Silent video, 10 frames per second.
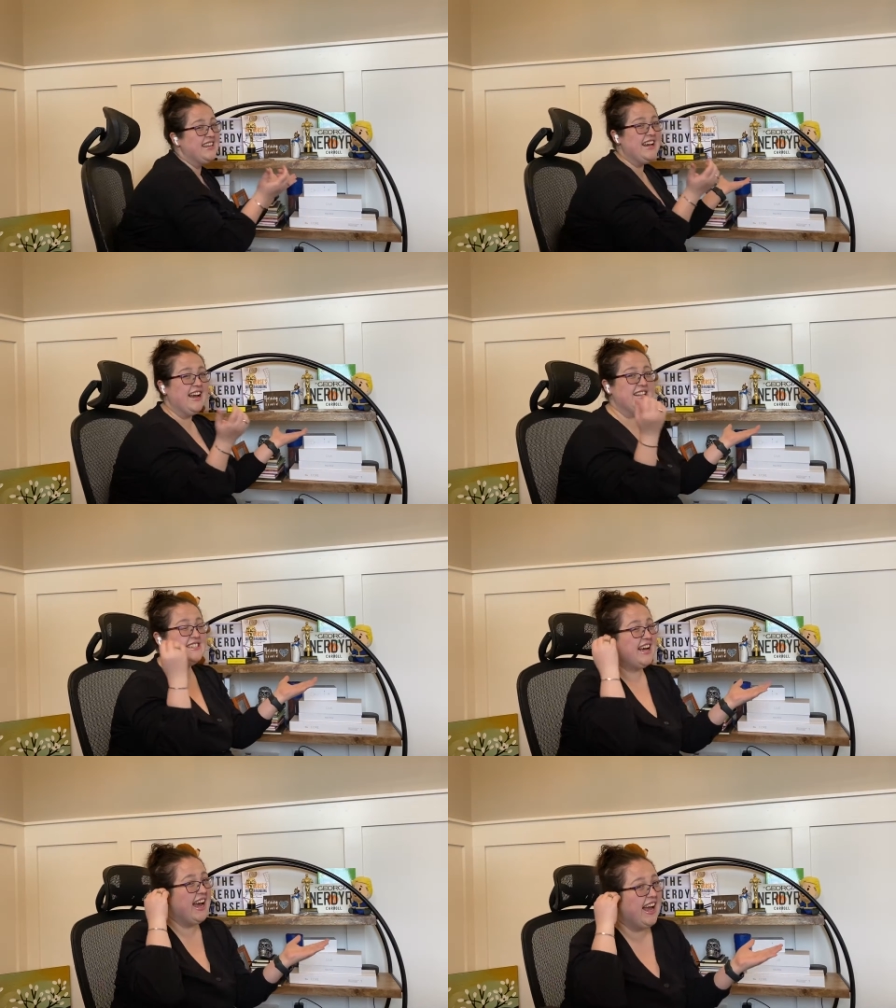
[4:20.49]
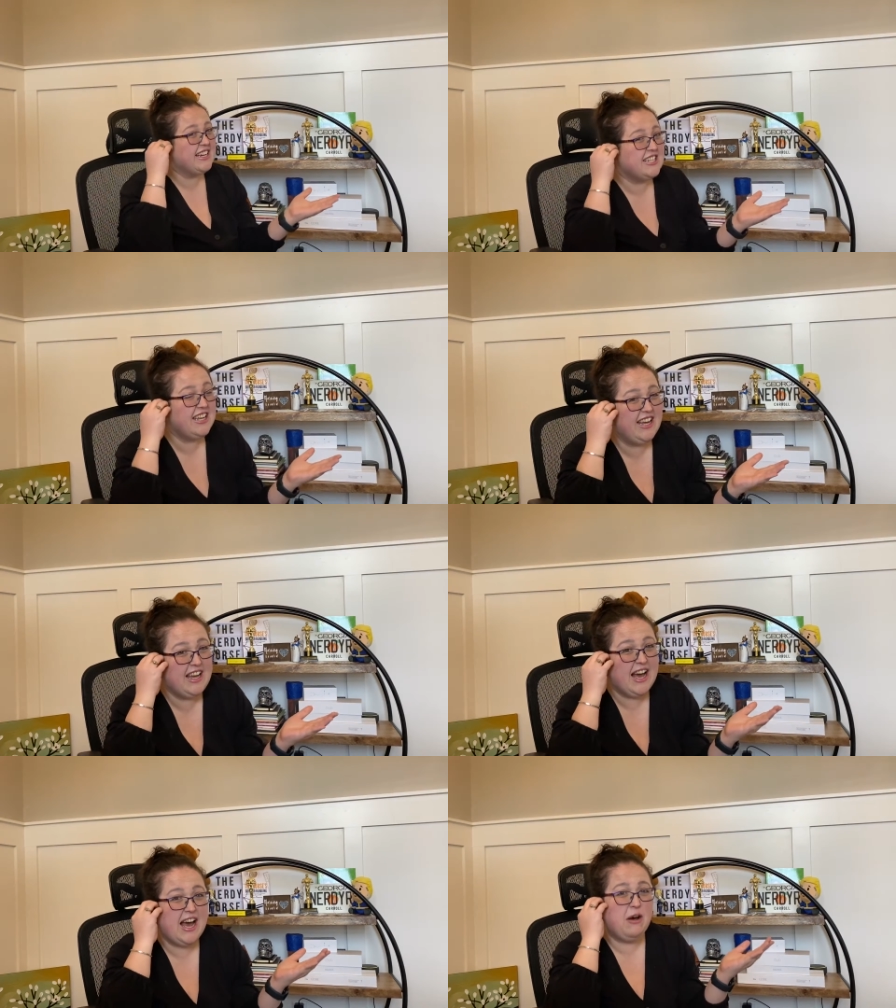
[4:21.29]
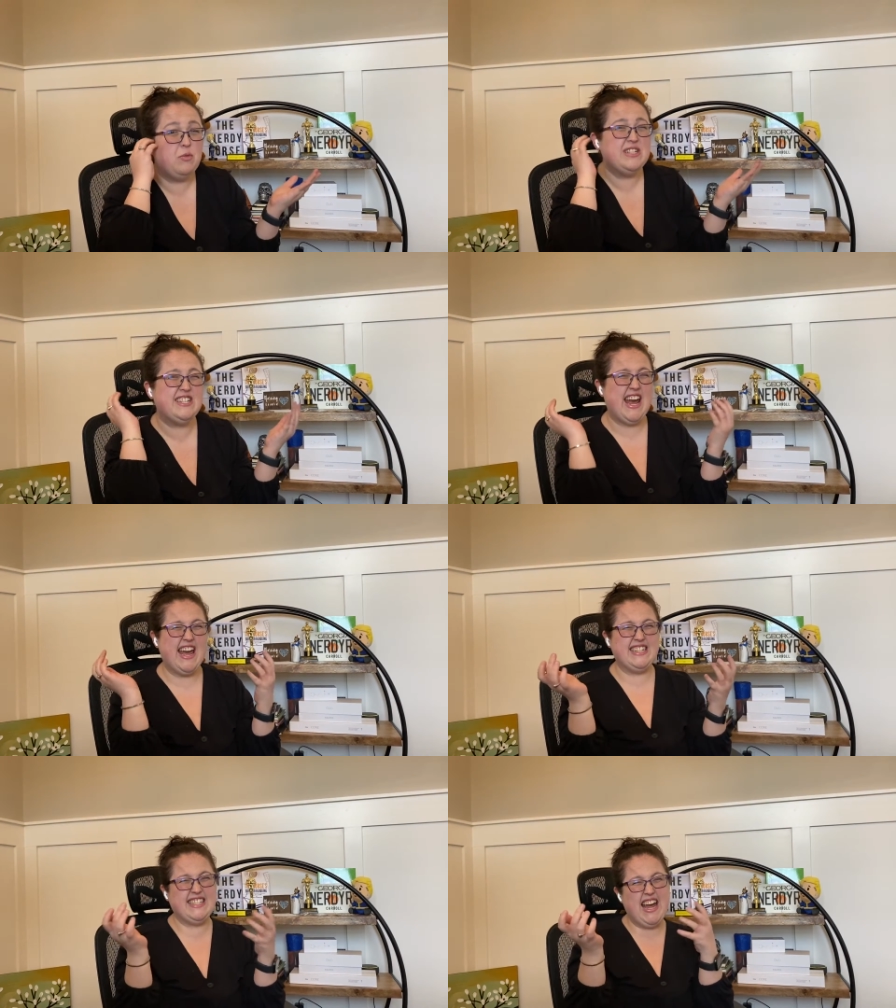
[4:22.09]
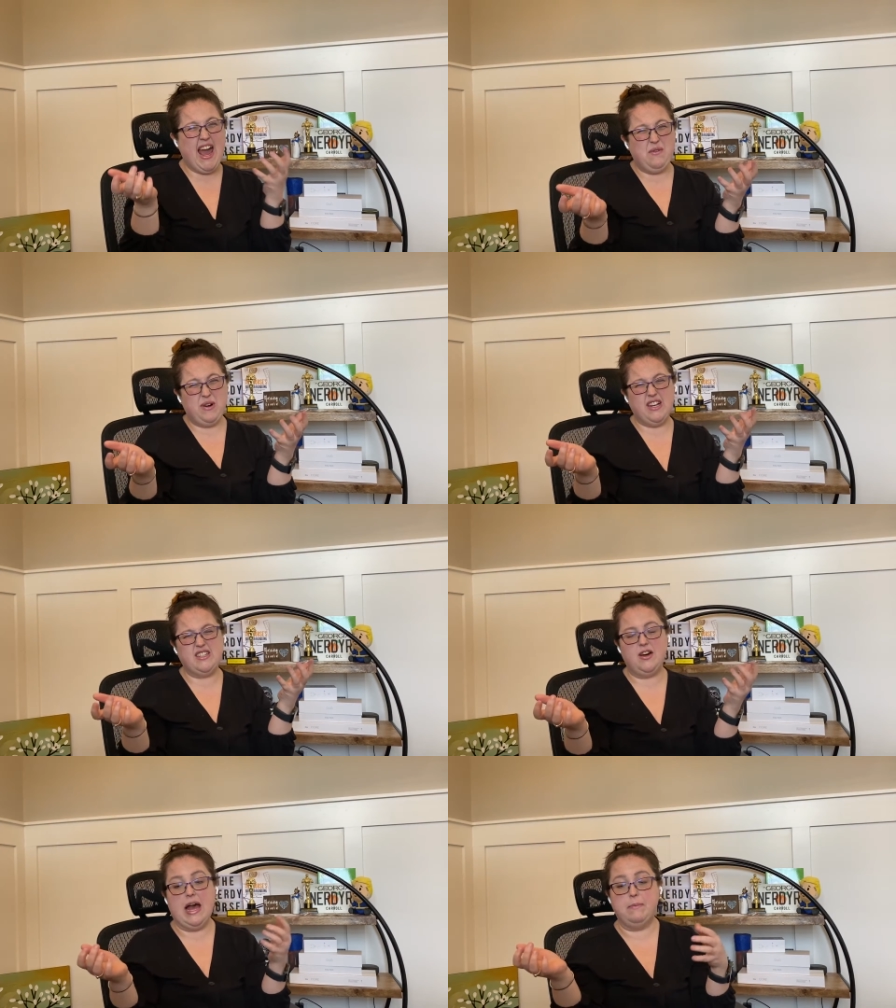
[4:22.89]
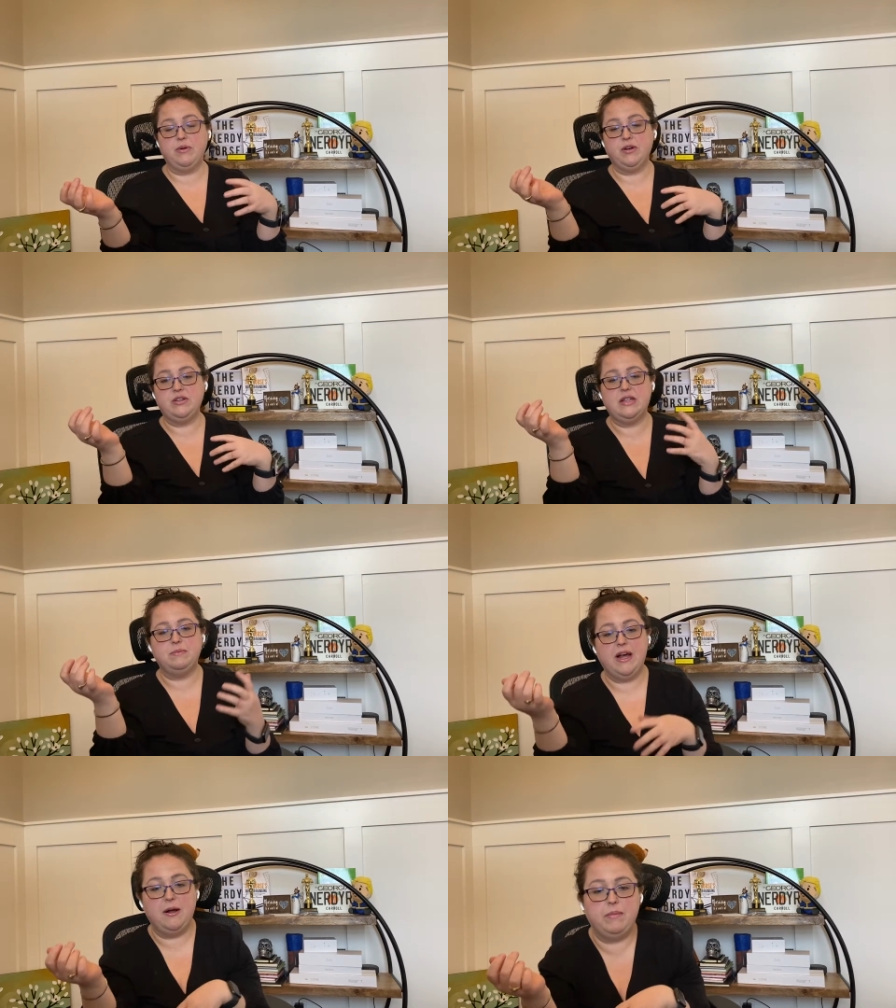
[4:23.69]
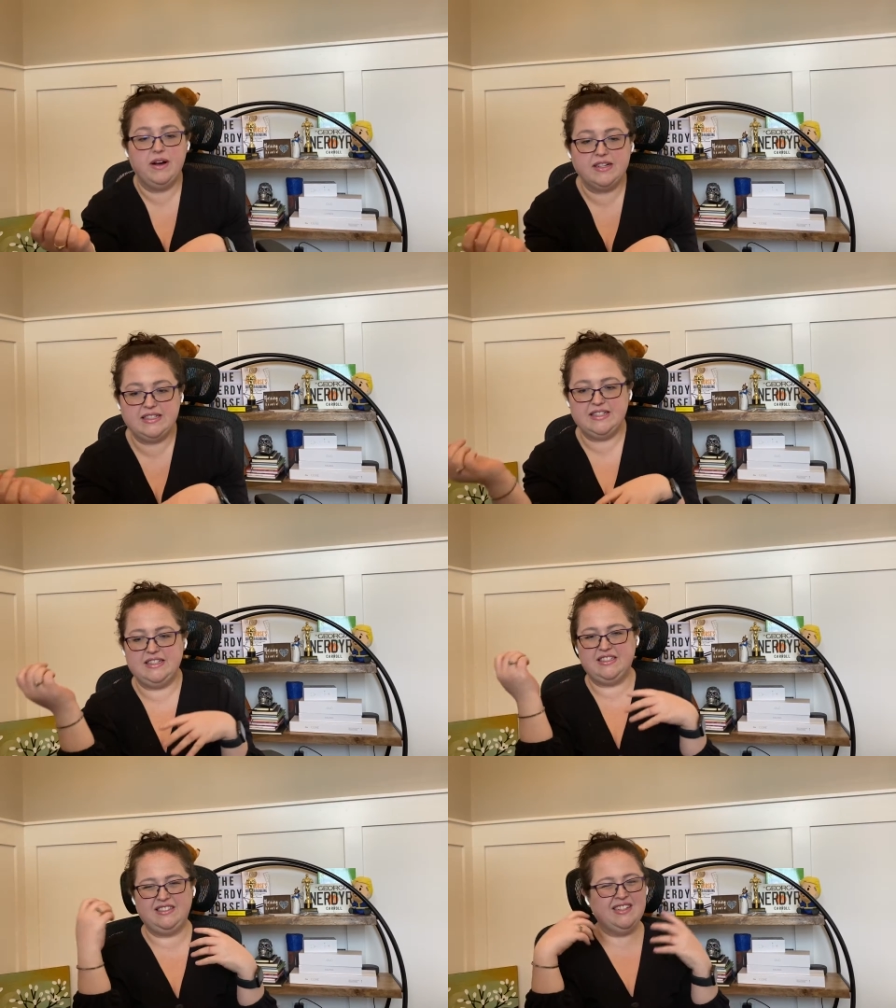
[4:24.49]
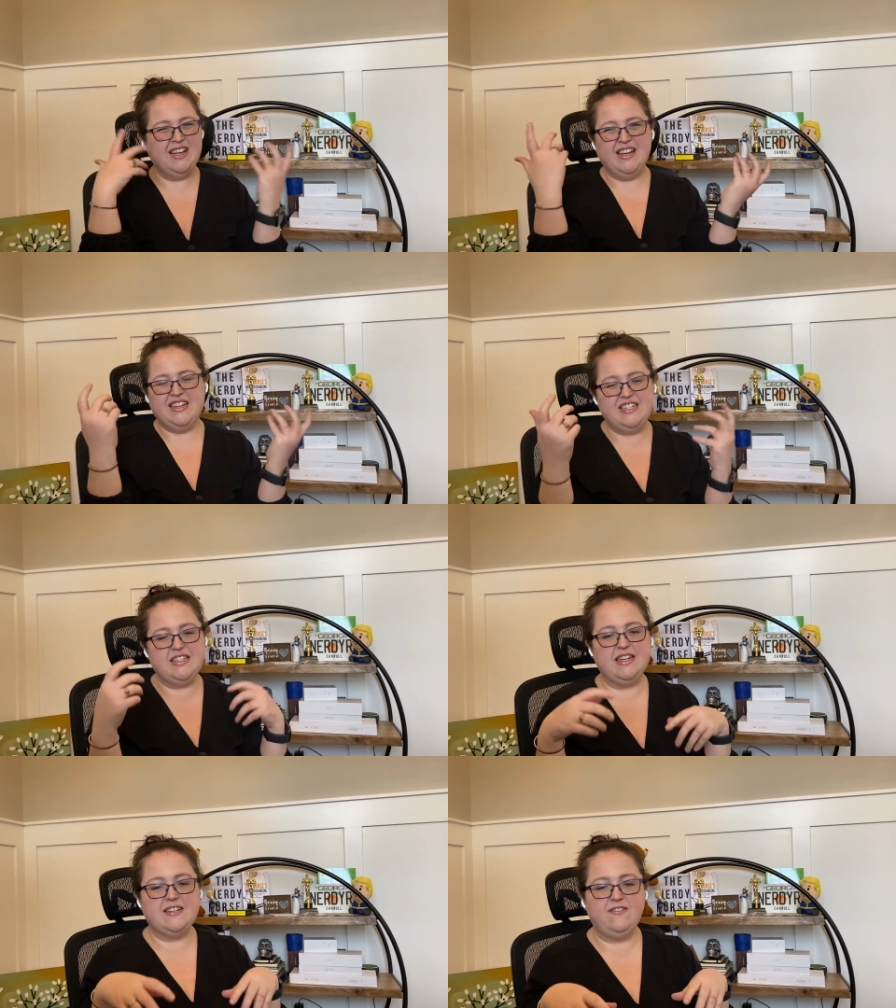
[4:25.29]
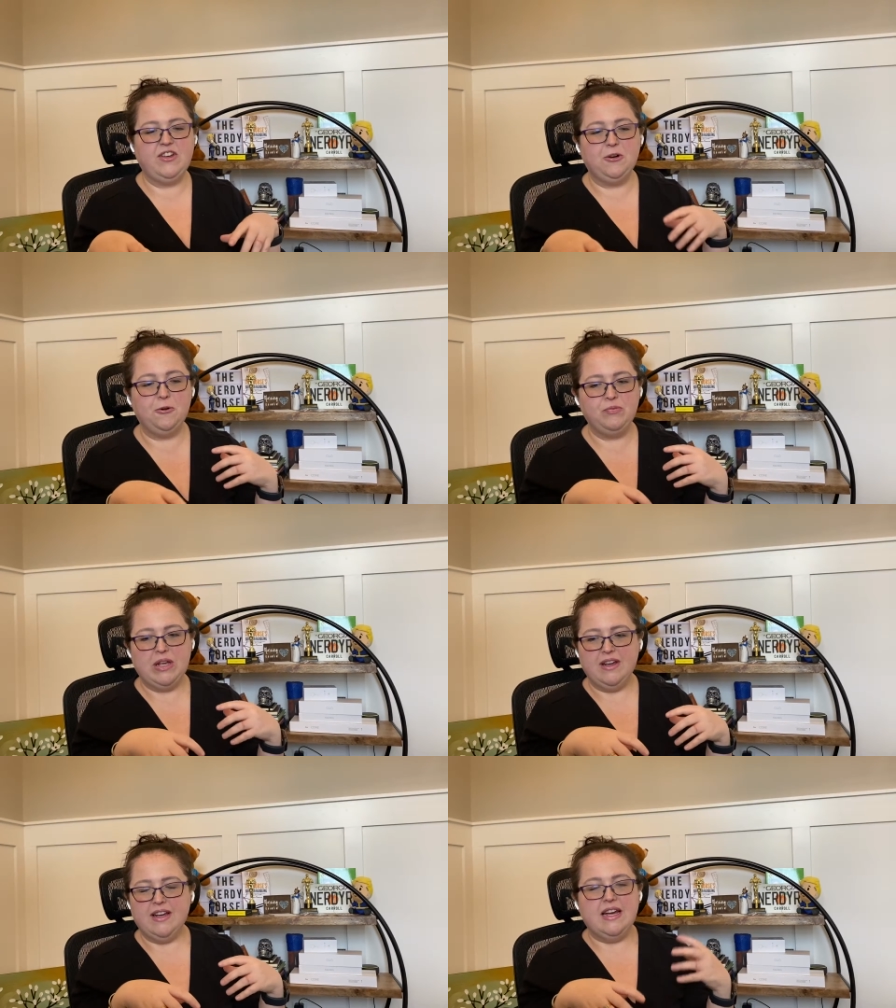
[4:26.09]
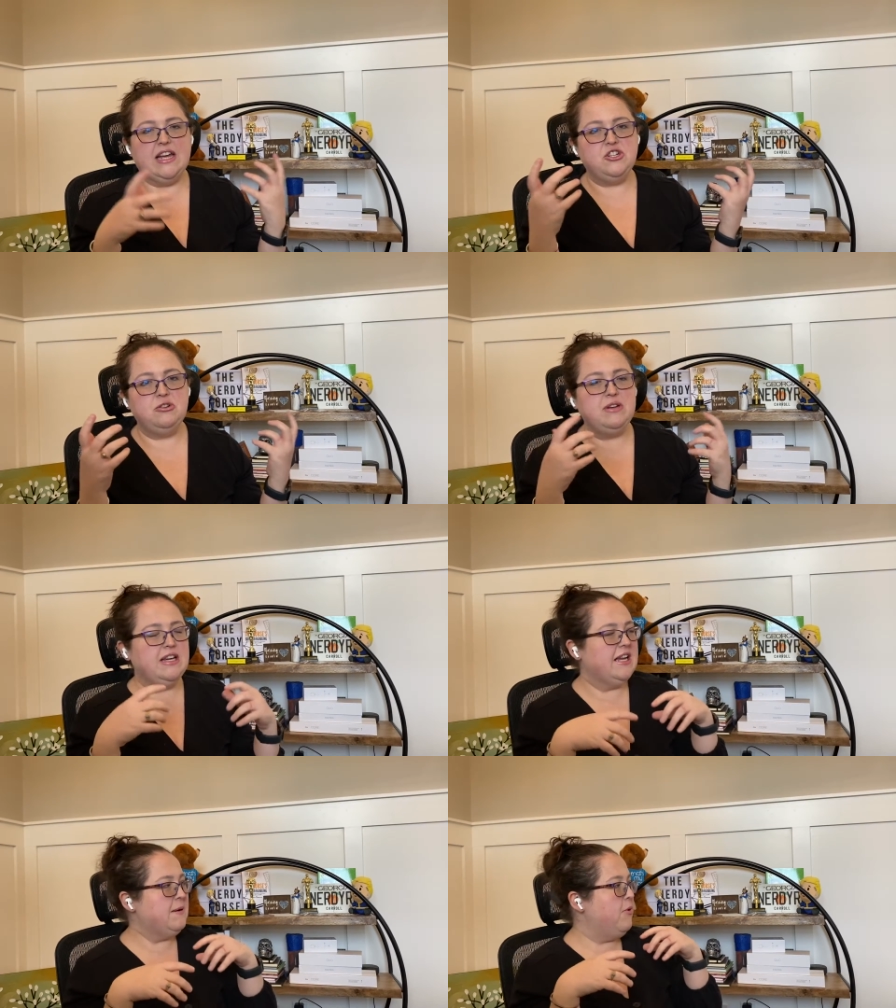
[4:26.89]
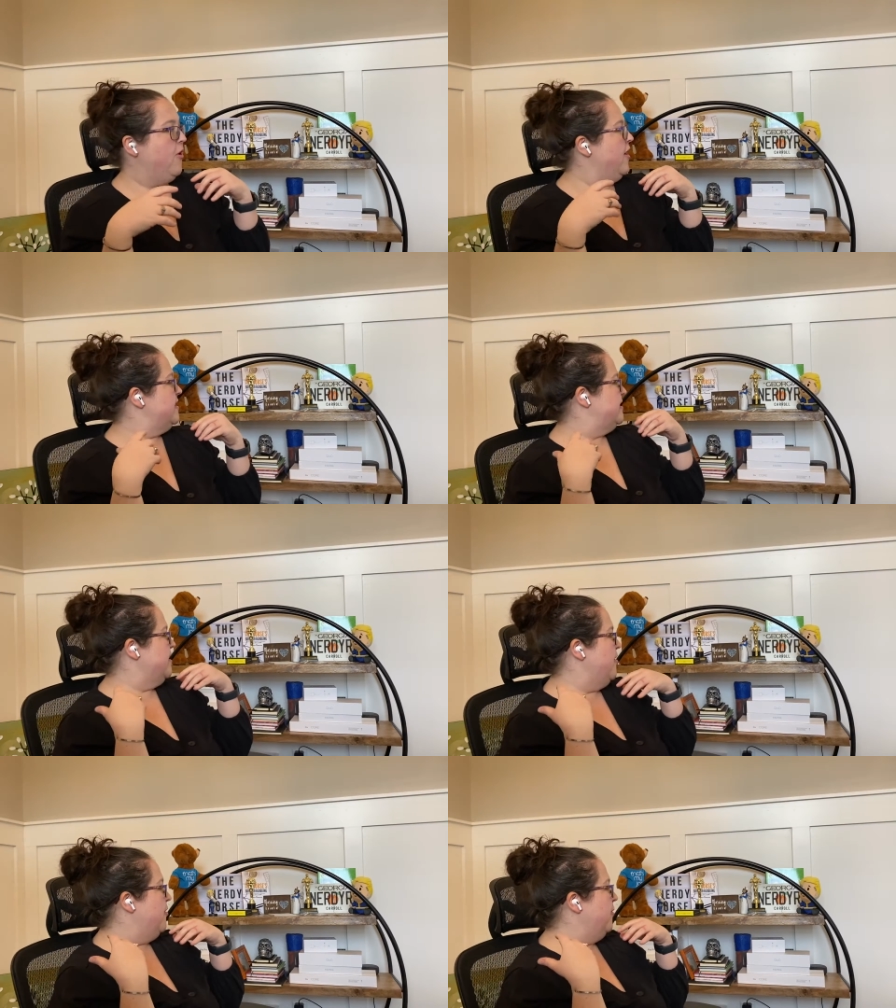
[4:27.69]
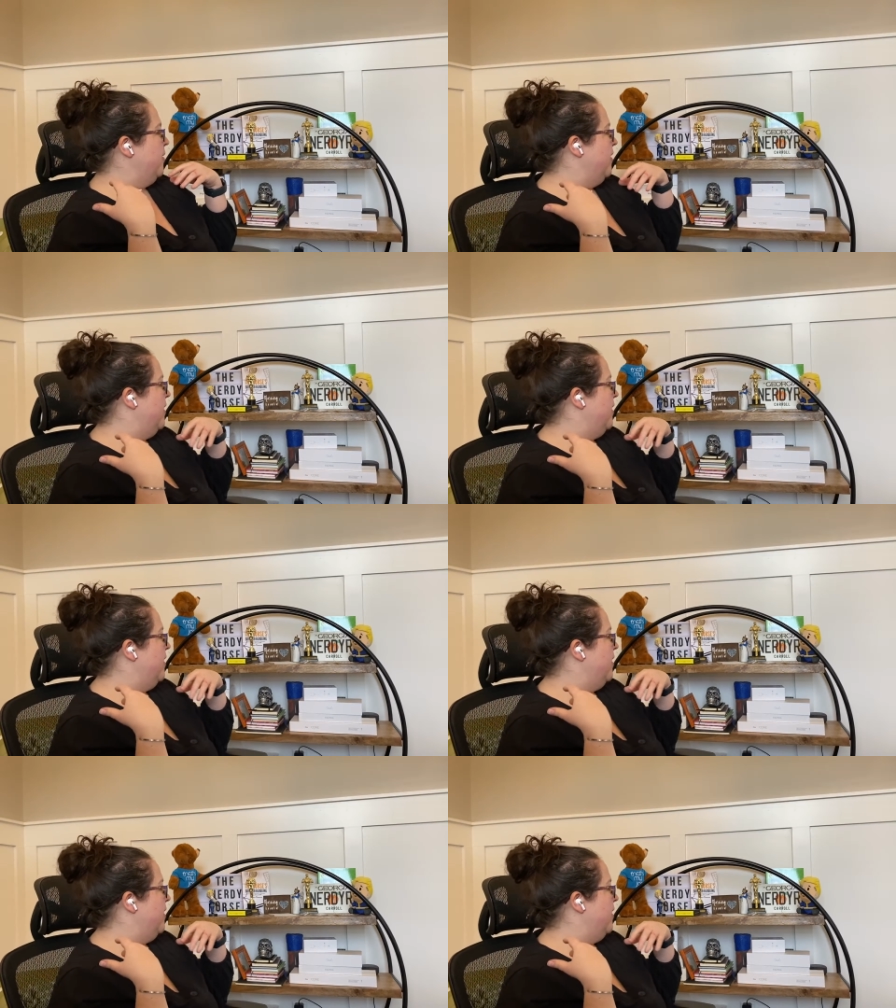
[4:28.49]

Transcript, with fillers: of nice. I actually uh, was sad when I saw Apple go to the black boxes. It just doesn't feel as unique anymore, and so